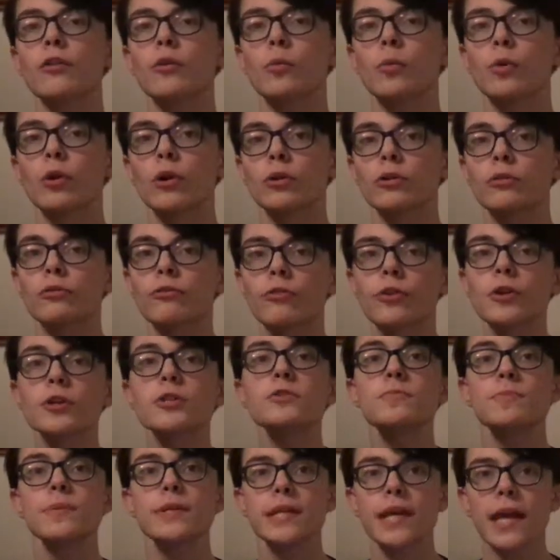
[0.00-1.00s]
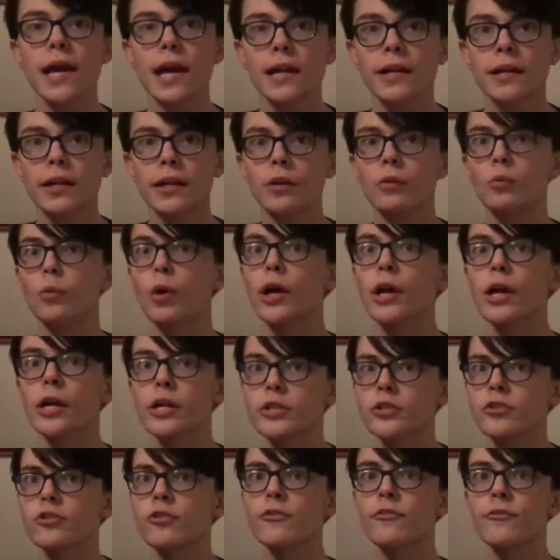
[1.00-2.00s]
the world first began in
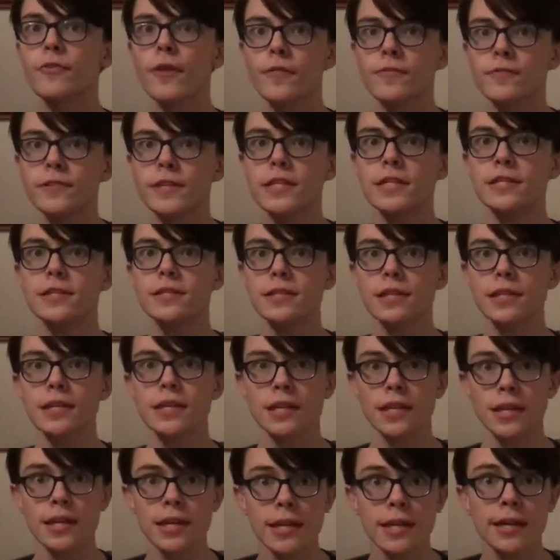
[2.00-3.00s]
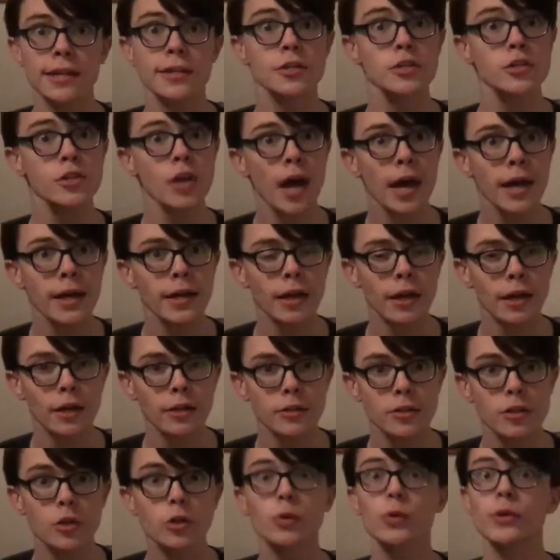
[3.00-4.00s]
150 CE in China
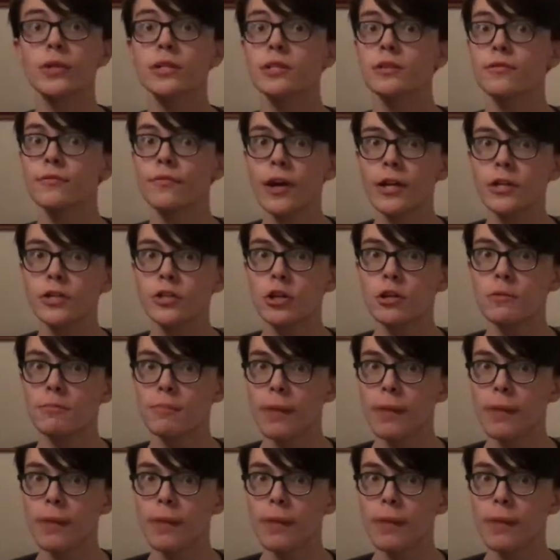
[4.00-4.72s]
due to its invention